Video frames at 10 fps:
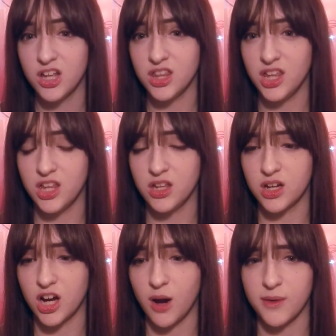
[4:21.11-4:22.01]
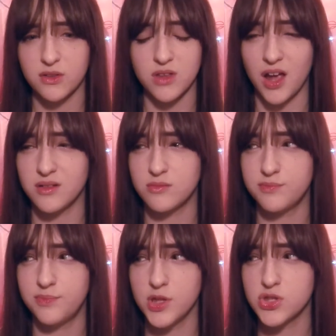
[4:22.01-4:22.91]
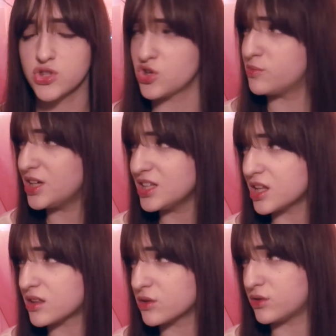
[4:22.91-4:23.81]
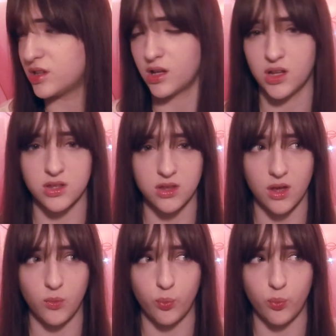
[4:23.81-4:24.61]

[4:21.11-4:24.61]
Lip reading: The Air Optics ones, I'm assuming that they're only like, because